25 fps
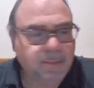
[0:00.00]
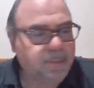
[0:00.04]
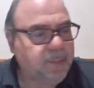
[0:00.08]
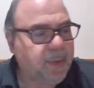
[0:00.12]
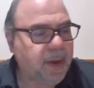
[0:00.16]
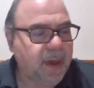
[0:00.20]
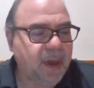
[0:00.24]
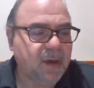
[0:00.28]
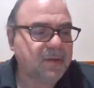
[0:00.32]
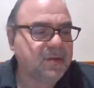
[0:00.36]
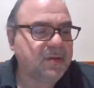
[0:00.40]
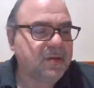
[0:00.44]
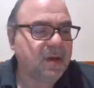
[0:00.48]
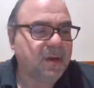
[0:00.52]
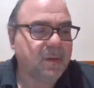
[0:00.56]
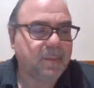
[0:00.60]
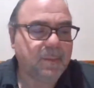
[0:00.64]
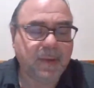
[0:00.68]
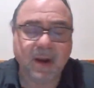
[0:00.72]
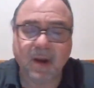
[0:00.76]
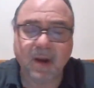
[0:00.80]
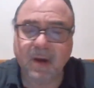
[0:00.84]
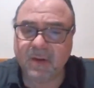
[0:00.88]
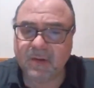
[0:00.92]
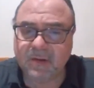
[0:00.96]
Pales in
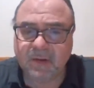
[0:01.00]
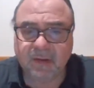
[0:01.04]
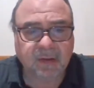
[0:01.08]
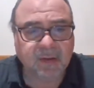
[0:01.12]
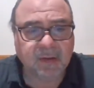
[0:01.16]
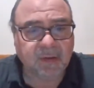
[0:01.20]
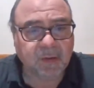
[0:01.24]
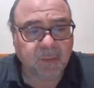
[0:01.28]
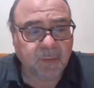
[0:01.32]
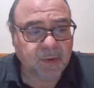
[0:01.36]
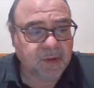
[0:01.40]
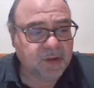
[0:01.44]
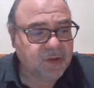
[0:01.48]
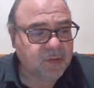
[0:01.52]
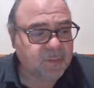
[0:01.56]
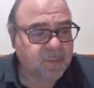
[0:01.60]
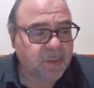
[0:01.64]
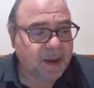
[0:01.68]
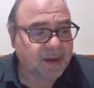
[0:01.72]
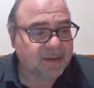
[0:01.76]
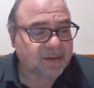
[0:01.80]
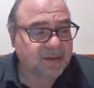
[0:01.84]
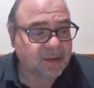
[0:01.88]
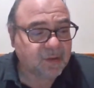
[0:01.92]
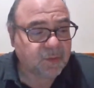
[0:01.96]
comparison to the
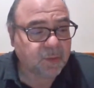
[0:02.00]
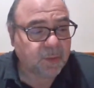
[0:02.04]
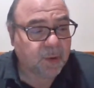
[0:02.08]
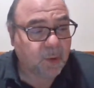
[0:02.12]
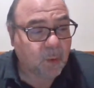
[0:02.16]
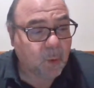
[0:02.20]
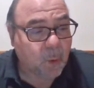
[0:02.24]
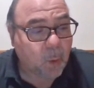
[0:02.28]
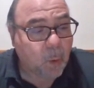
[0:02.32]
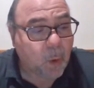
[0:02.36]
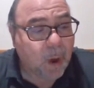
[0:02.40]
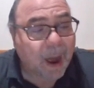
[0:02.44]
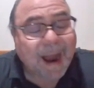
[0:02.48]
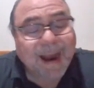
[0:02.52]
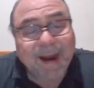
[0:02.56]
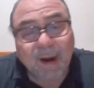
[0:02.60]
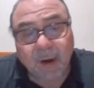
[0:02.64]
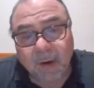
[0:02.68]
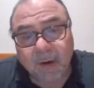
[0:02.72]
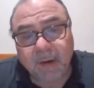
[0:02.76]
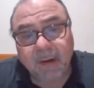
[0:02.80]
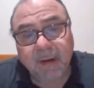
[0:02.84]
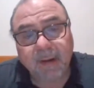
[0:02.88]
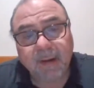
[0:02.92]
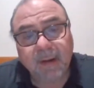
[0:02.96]
respect that's
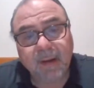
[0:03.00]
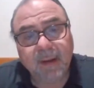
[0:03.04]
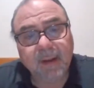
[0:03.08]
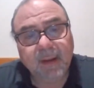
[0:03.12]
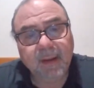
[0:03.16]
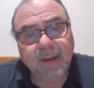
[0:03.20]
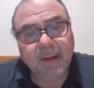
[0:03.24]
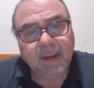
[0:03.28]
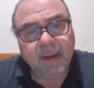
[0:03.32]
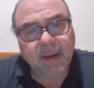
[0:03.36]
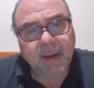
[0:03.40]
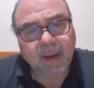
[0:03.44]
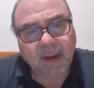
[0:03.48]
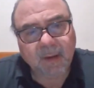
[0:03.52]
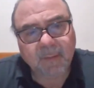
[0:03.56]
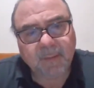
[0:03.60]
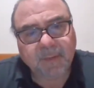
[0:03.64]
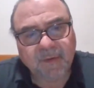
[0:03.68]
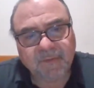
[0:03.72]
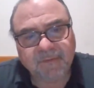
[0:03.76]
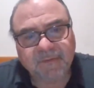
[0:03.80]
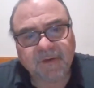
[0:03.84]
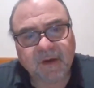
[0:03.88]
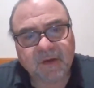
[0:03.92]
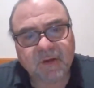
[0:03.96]
required in
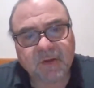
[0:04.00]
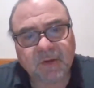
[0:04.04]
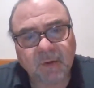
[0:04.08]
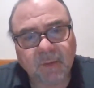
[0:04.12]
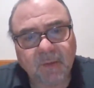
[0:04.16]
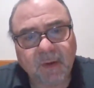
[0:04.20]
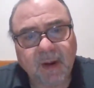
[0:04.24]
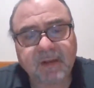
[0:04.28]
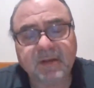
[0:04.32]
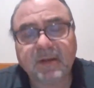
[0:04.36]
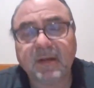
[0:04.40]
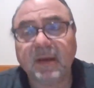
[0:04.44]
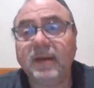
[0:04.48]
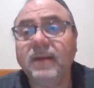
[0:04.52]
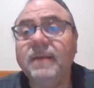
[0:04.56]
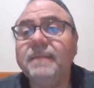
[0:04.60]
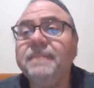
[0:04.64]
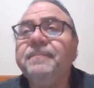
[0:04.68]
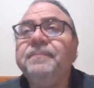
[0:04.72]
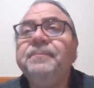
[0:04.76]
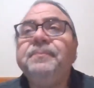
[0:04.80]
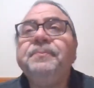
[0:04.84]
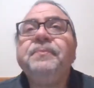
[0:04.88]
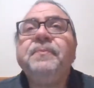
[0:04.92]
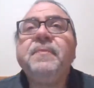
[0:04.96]
professional wrestling.
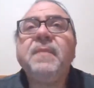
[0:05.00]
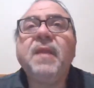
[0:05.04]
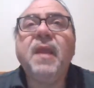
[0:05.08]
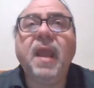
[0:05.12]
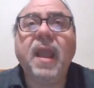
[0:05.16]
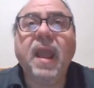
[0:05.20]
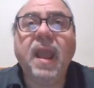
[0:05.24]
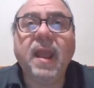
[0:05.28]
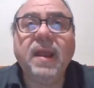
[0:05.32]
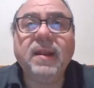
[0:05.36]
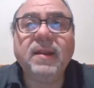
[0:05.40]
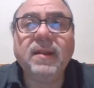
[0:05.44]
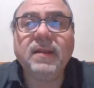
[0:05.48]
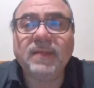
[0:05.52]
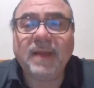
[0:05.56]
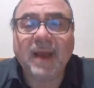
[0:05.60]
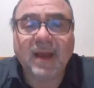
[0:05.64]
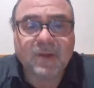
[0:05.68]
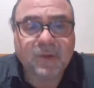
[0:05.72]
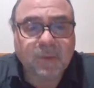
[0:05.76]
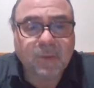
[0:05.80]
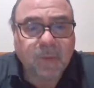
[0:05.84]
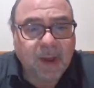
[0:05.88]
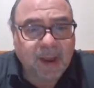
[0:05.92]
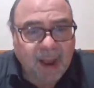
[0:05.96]
And
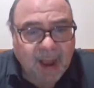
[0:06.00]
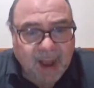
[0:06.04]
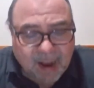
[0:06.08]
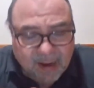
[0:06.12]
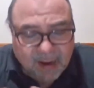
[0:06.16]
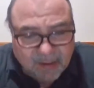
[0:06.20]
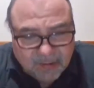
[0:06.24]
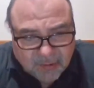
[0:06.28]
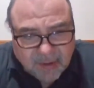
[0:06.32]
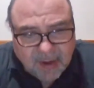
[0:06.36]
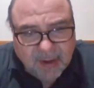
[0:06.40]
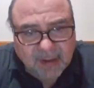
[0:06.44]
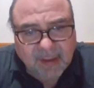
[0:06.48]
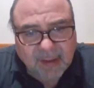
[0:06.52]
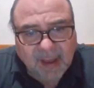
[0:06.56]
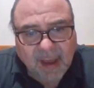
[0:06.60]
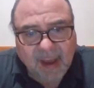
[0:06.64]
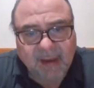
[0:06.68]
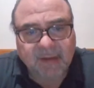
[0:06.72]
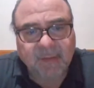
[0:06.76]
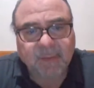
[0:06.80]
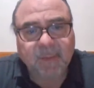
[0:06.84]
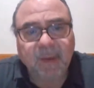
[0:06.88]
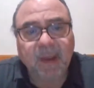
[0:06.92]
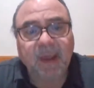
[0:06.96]
that's why Andre
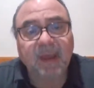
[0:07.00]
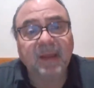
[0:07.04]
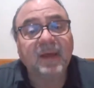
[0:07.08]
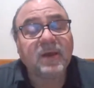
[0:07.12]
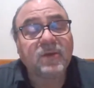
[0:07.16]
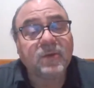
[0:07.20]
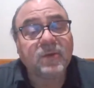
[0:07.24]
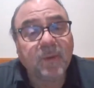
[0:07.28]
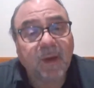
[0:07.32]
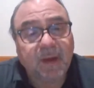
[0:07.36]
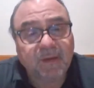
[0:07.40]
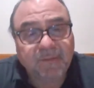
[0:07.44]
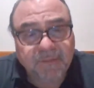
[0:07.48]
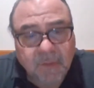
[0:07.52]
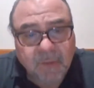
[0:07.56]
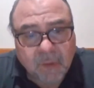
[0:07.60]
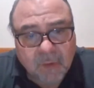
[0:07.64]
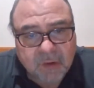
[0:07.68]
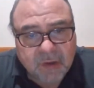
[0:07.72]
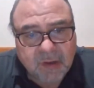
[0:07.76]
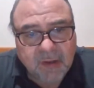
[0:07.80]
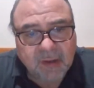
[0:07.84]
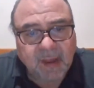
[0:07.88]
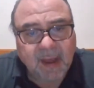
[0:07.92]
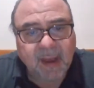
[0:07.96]
liked me. That's why
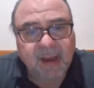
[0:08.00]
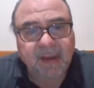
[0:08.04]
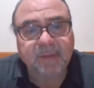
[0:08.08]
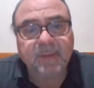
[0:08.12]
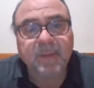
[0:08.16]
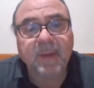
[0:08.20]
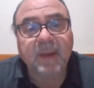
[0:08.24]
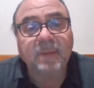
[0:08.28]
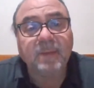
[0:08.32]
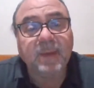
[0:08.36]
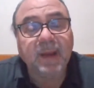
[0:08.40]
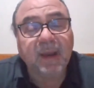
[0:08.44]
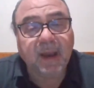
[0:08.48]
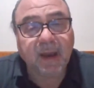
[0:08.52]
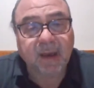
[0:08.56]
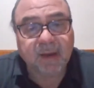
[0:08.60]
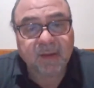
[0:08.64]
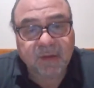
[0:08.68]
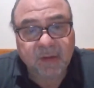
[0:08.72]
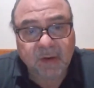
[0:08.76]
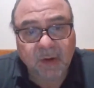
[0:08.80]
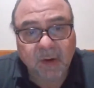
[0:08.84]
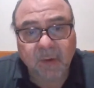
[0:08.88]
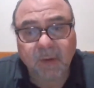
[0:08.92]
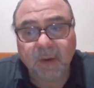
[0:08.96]
Fuji liked me,
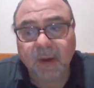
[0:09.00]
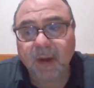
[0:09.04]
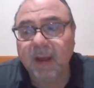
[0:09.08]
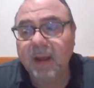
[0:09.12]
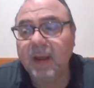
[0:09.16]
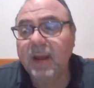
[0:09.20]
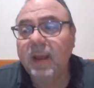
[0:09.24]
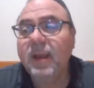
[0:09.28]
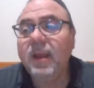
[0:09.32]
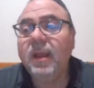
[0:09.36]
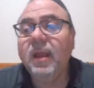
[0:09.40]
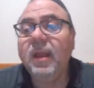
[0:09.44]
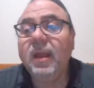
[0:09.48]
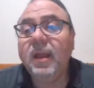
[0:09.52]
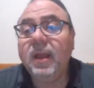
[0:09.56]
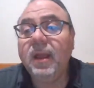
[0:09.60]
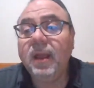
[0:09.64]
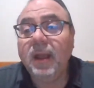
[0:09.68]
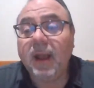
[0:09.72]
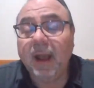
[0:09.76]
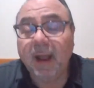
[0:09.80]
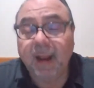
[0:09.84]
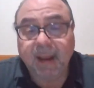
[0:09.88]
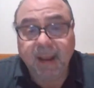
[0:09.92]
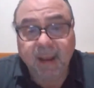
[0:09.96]
because you know what?
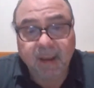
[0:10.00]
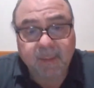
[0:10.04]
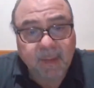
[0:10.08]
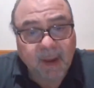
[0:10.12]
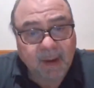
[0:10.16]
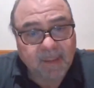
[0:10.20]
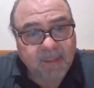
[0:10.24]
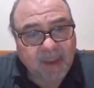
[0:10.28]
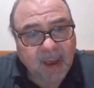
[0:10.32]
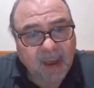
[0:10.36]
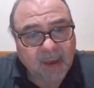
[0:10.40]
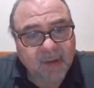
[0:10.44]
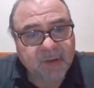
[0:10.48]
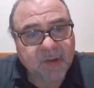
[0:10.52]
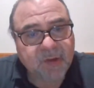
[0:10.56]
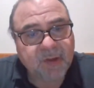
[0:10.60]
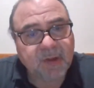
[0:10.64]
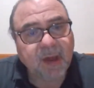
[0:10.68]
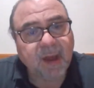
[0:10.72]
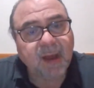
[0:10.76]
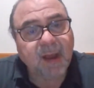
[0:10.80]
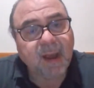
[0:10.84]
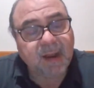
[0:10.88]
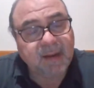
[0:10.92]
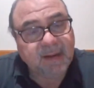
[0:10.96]
I kept my mouth
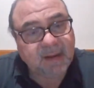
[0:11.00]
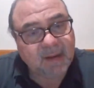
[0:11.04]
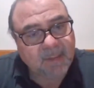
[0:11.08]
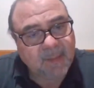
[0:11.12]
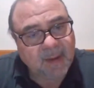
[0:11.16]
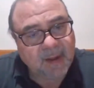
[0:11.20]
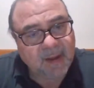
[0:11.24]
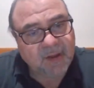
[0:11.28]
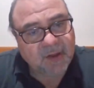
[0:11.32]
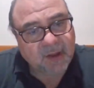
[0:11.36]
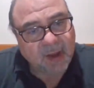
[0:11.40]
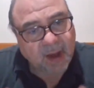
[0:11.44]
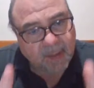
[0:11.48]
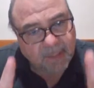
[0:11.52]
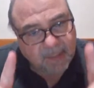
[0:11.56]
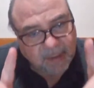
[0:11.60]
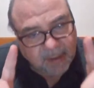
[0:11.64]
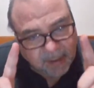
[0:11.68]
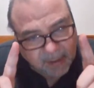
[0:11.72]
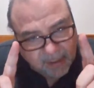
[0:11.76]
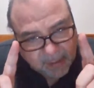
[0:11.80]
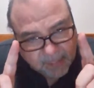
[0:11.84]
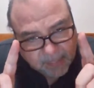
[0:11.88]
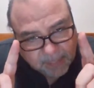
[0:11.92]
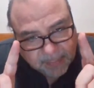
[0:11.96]
shut. I did my job. I
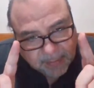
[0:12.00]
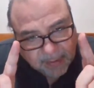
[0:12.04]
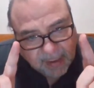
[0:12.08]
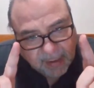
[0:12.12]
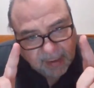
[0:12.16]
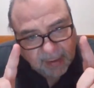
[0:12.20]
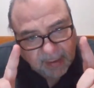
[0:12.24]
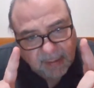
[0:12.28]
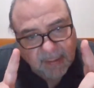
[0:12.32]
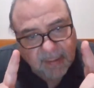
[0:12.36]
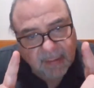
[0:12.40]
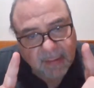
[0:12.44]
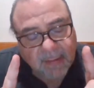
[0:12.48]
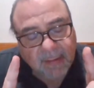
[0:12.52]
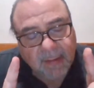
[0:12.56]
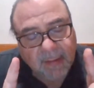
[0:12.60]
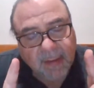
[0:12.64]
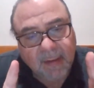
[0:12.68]
didn't complain.